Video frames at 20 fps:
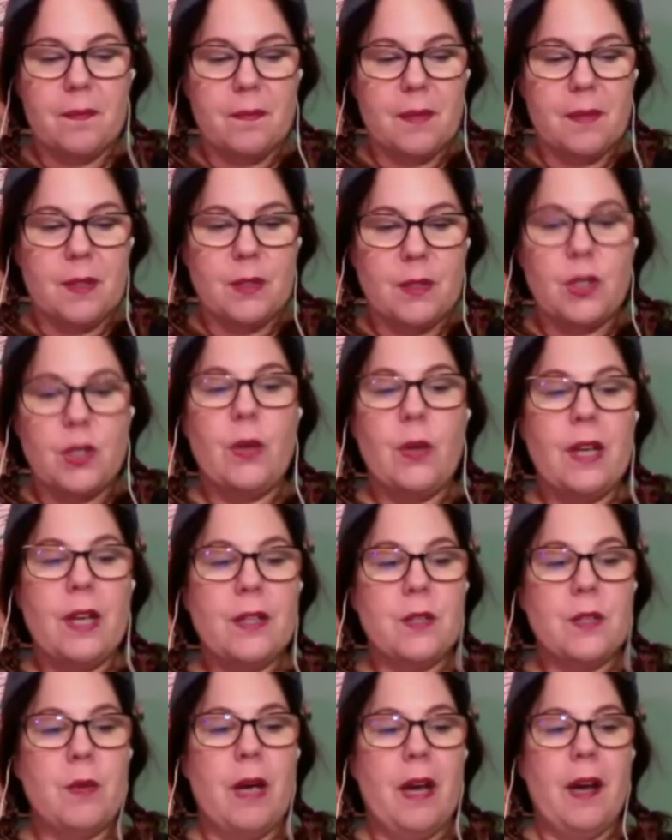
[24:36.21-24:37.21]
So
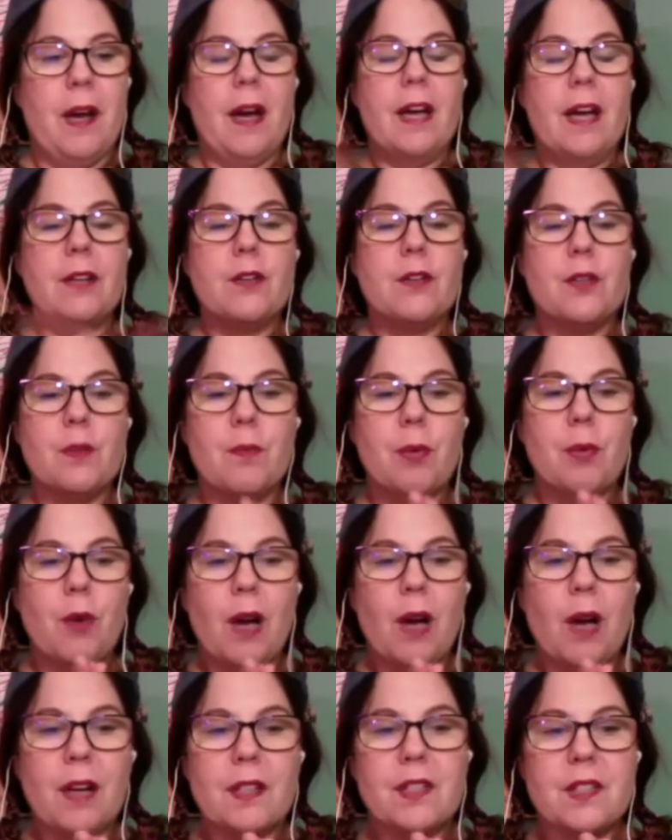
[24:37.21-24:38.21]
that's why hydrogen
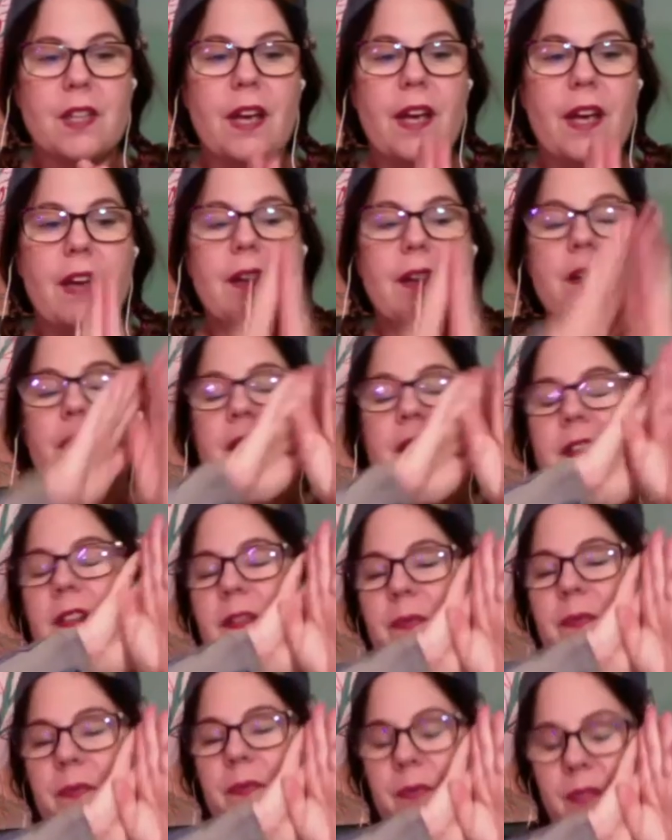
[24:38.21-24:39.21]
peroxide,
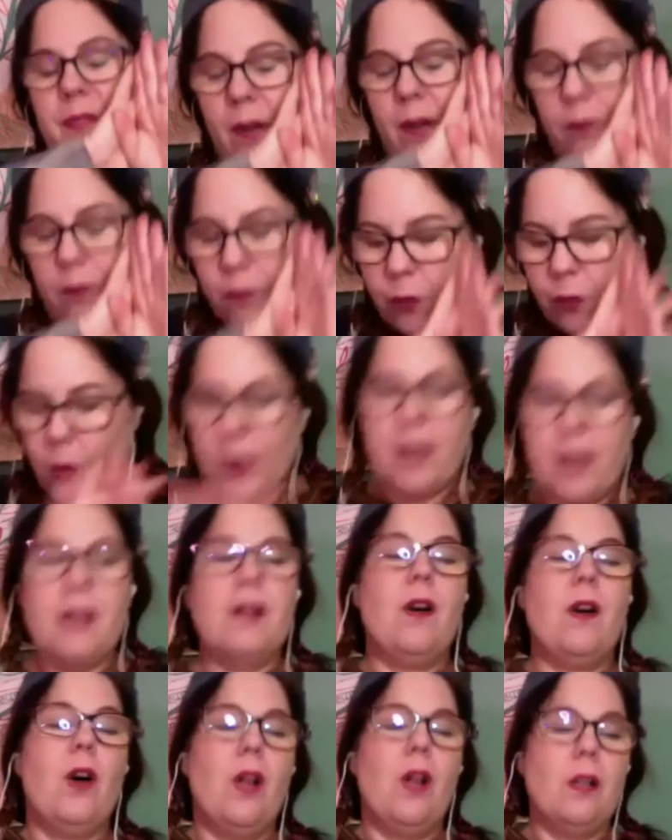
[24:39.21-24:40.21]

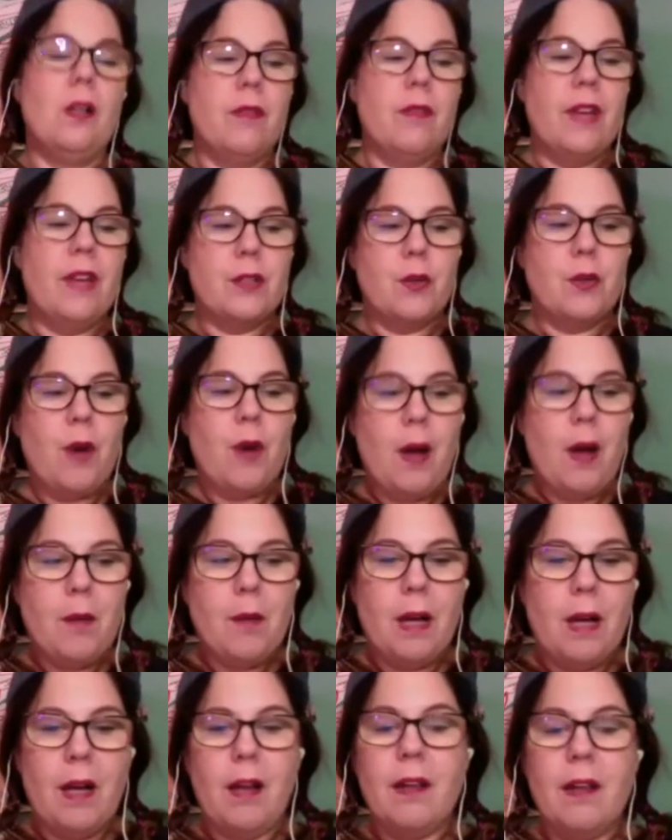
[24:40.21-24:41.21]
avoid all of that
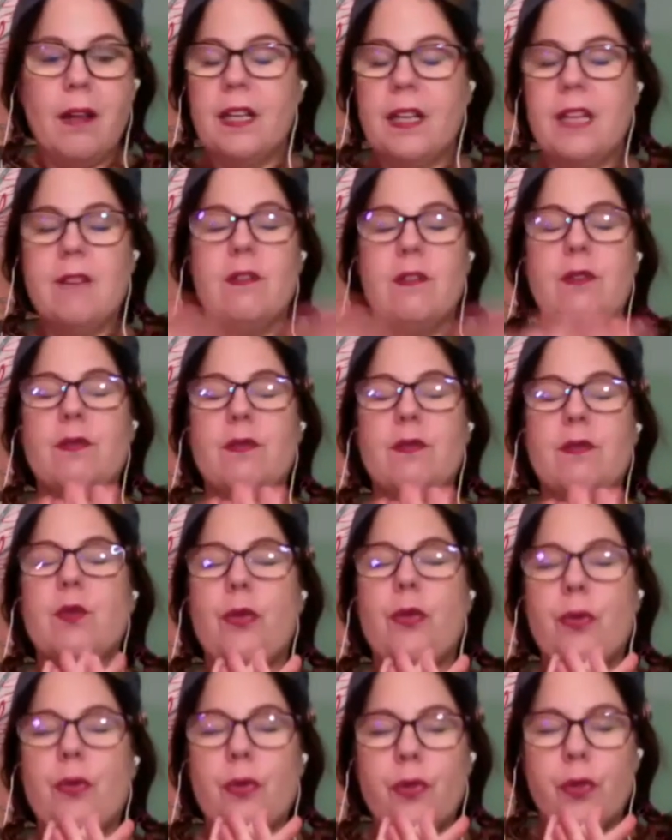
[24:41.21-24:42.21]
drama. Even if you
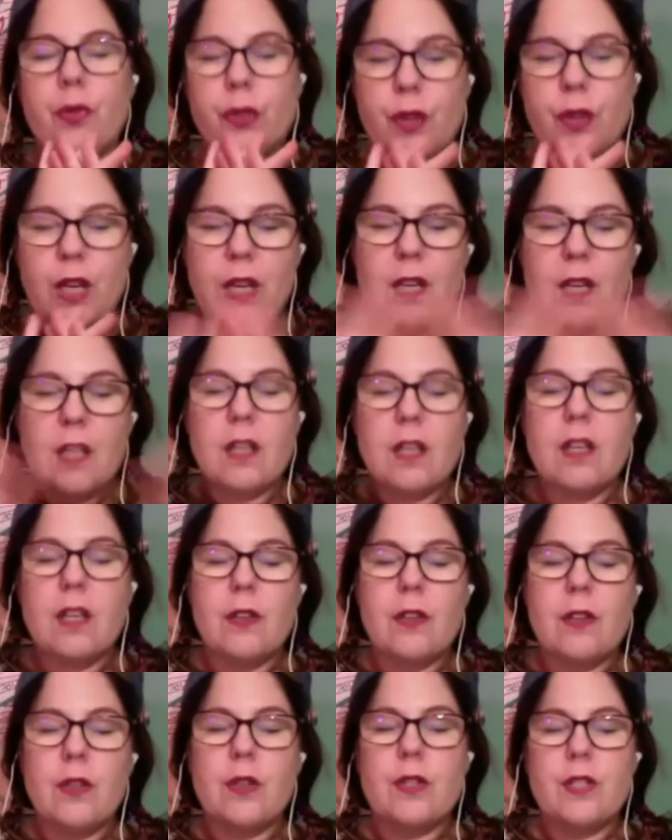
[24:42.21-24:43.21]
think
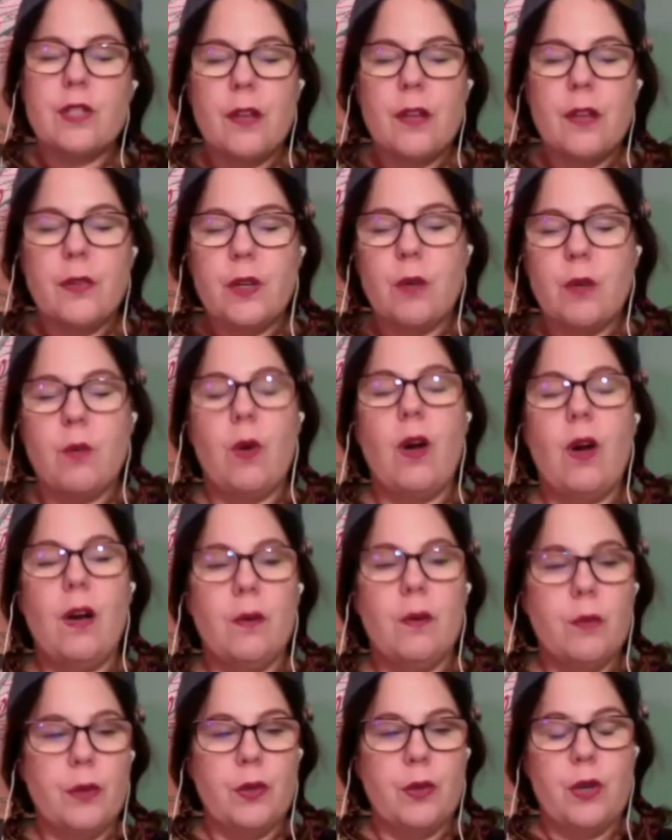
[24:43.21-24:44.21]
there's nothing
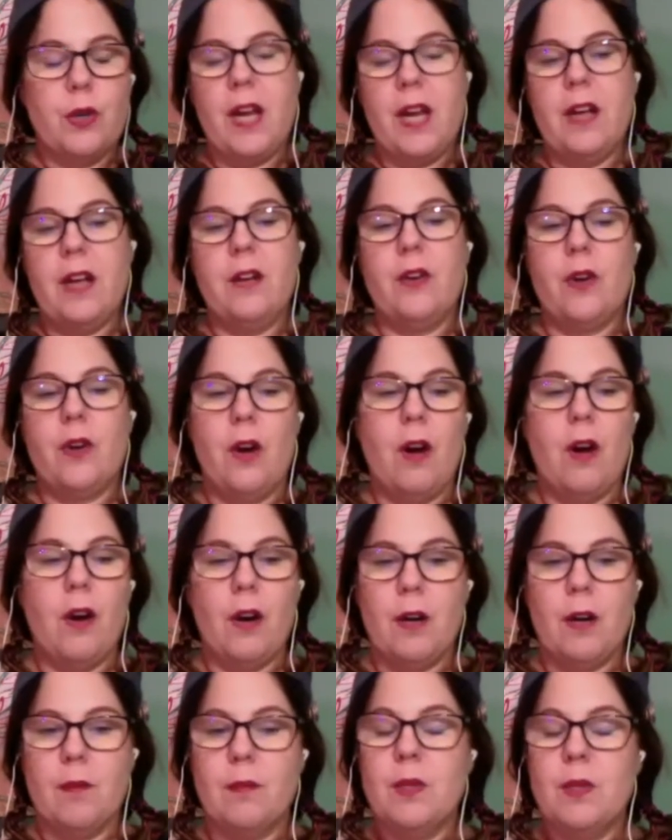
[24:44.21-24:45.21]
wrong with your hand or
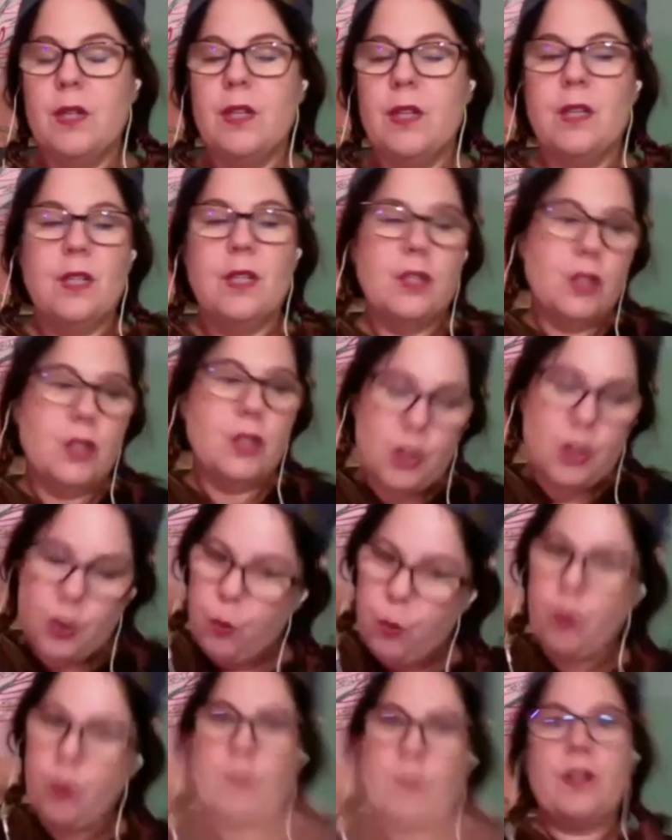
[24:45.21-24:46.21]
arm,
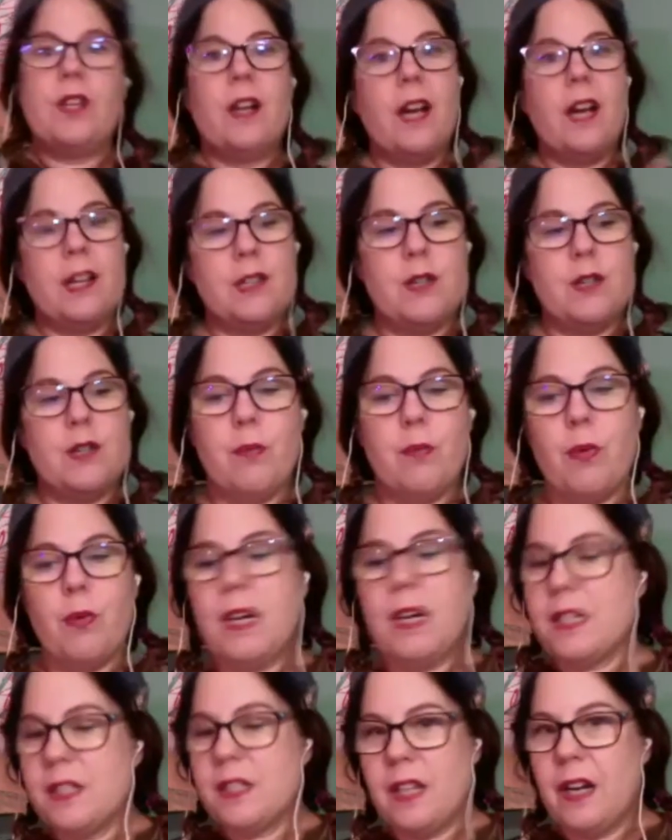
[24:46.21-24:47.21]
squirt that hydrogen
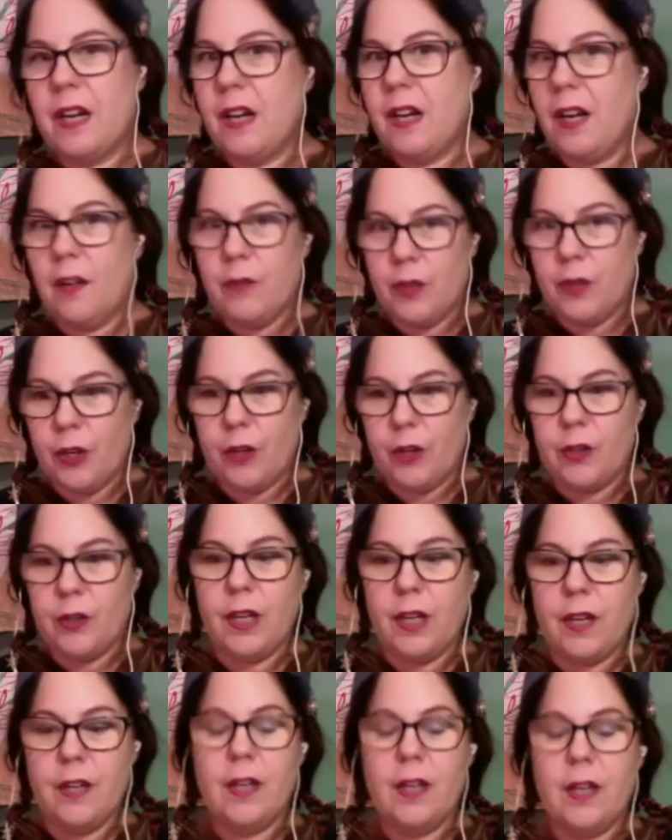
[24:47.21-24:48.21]
peroxide on there. You
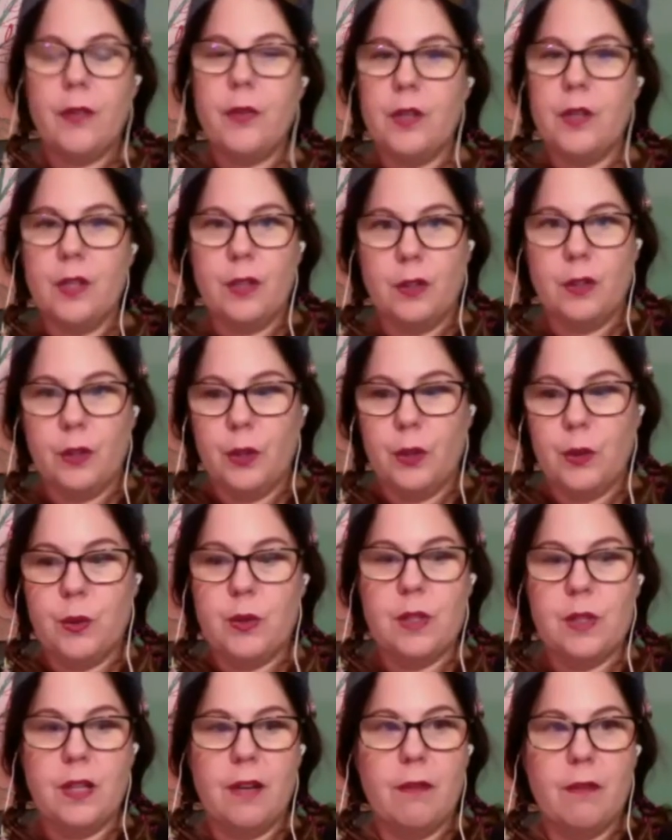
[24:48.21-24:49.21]
got nothing to
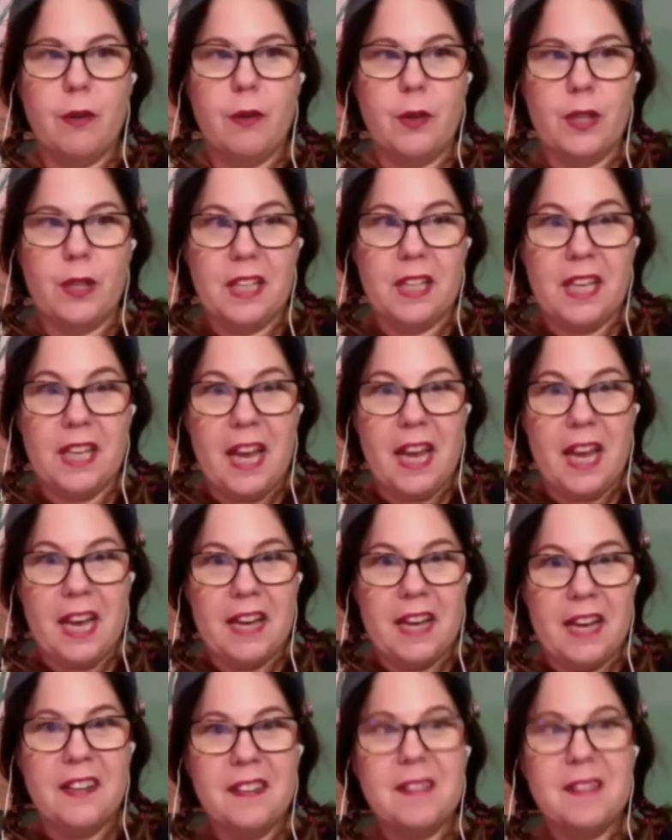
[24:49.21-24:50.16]
lose and everything to gain.